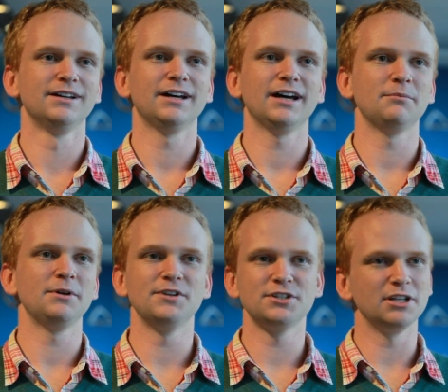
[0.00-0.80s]
Um,
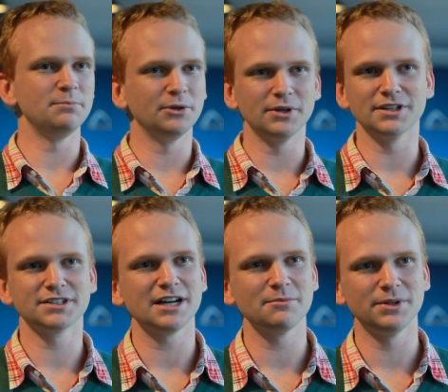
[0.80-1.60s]
eventually building this
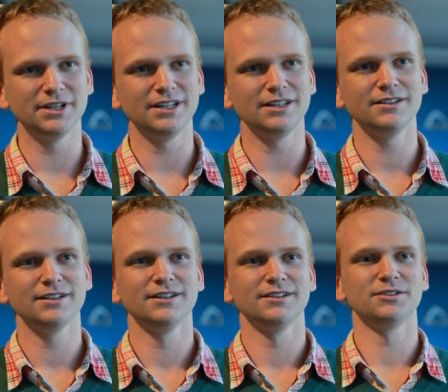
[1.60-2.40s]
company
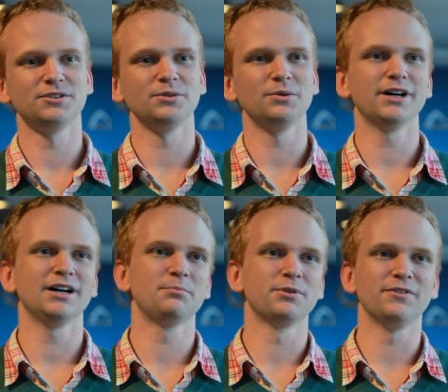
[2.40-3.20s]
to
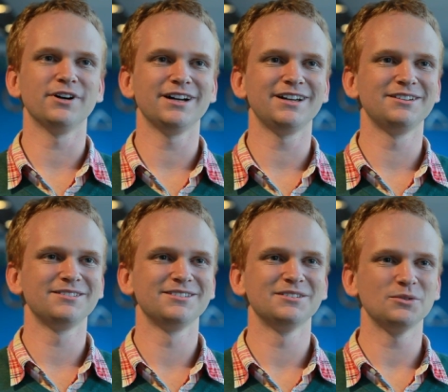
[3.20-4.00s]
uh, provide
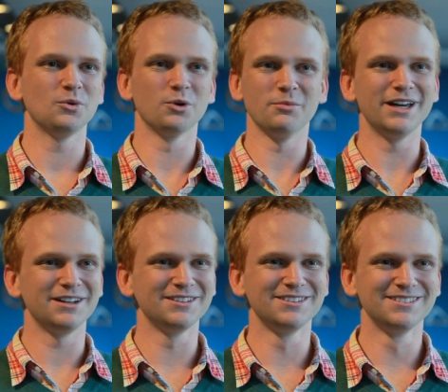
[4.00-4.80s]

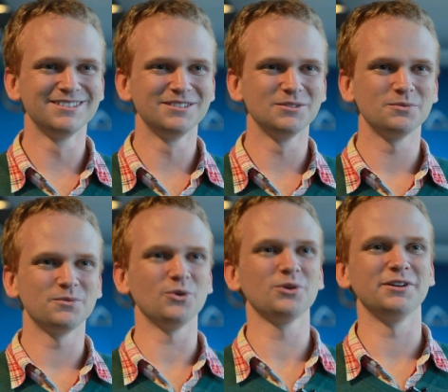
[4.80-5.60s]
automated
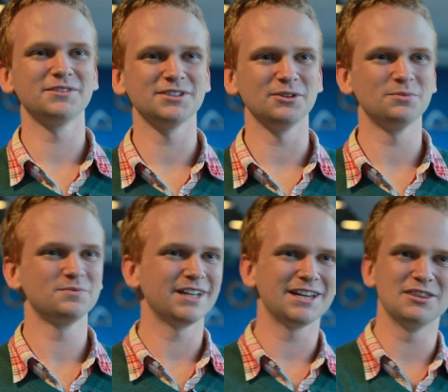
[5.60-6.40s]
forklifts, so
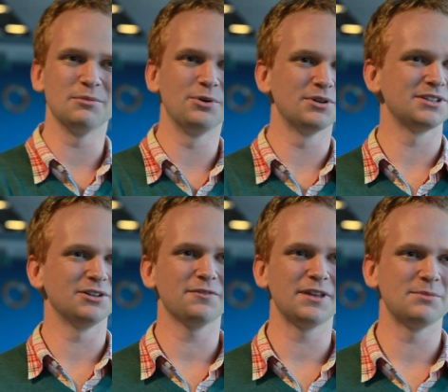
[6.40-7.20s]
taking the person
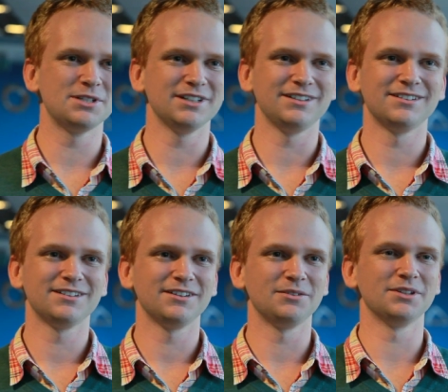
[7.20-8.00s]
off that machine.
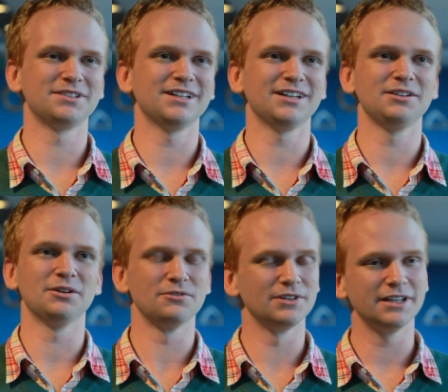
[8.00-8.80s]
It was, uh, you know,
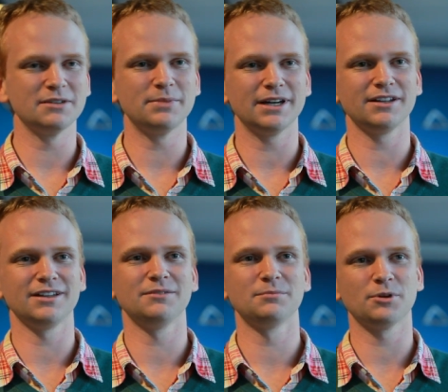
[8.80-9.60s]
a really
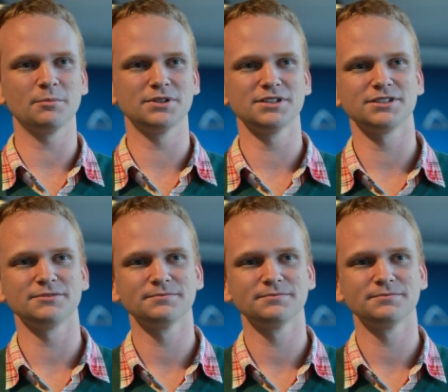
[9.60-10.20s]
compelling proposition.